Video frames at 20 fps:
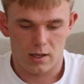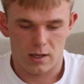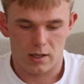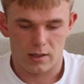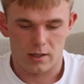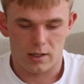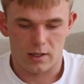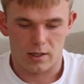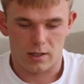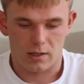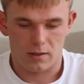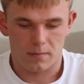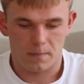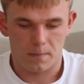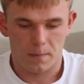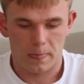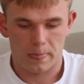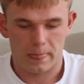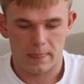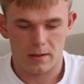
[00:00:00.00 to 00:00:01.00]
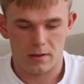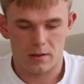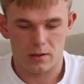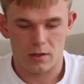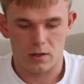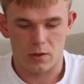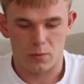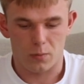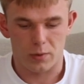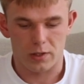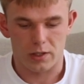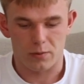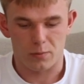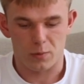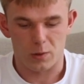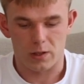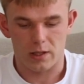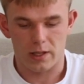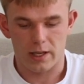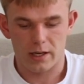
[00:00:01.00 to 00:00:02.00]
and then we
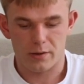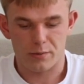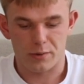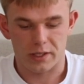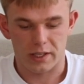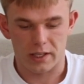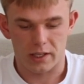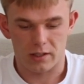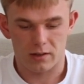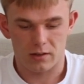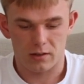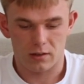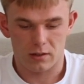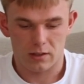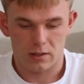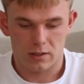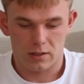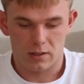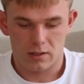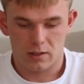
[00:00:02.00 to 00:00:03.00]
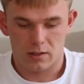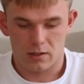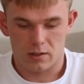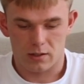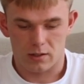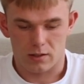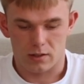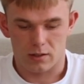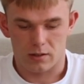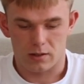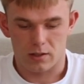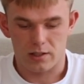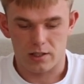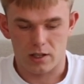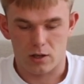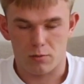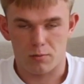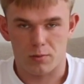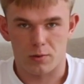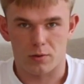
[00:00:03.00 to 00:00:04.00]
will aggregate this
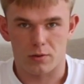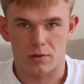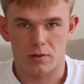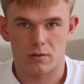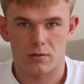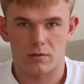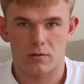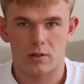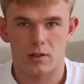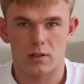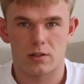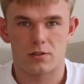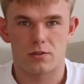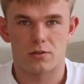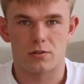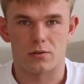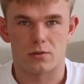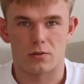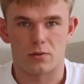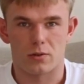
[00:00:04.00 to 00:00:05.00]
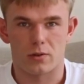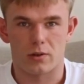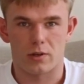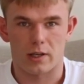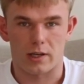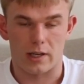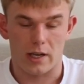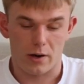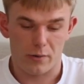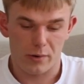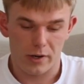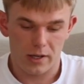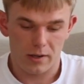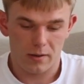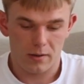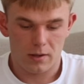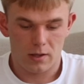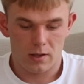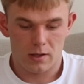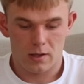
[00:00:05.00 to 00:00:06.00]
output into an
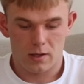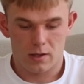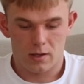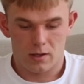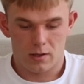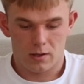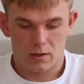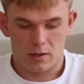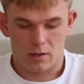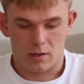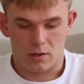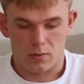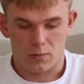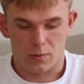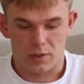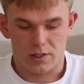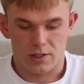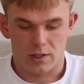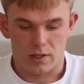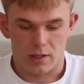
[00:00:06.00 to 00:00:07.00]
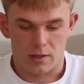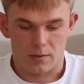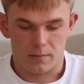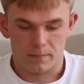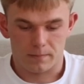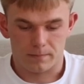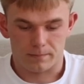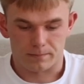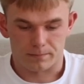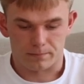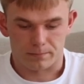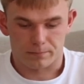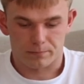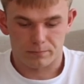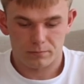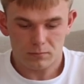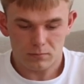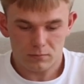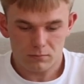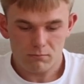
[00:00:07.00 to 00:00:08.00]
array, which then
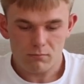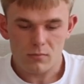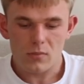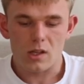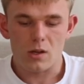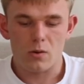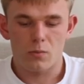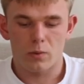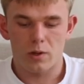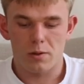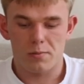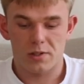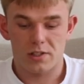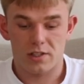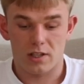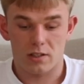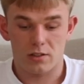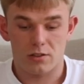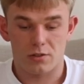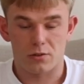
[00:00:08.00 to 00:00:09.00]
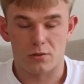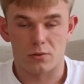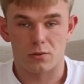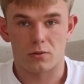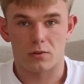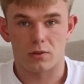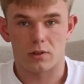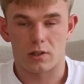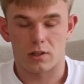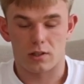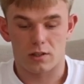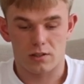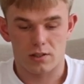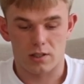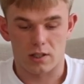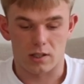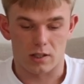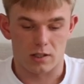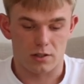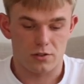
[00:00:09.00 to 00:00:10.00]
will be sent into
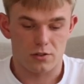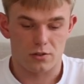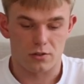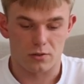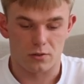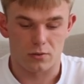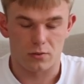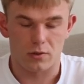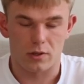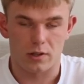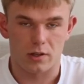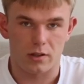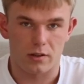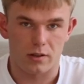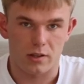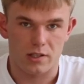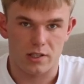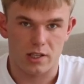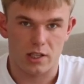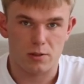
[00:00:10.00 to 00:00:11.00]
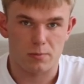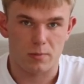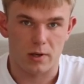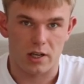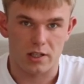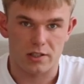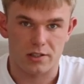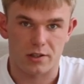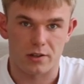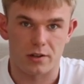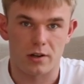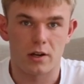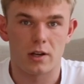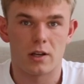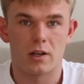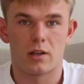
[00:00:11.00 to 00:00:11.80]
the text parser,